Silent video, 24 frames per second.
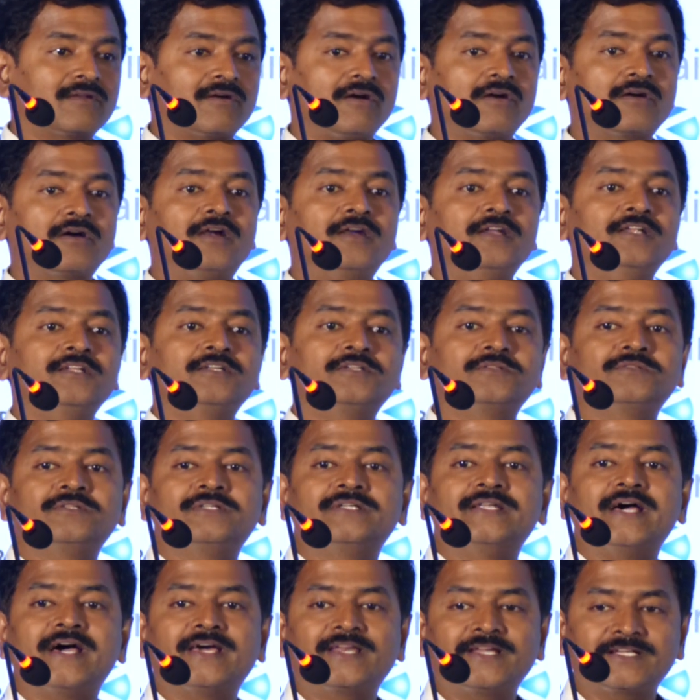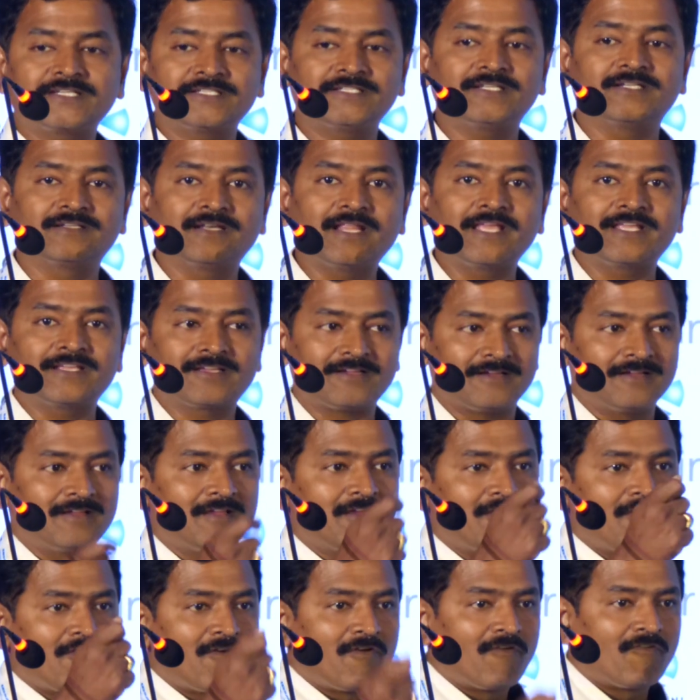according to the direction, like
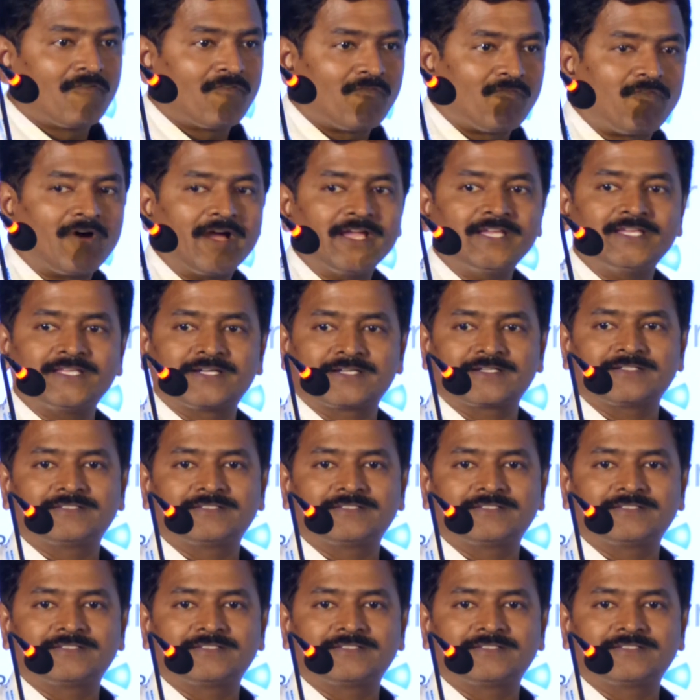wire.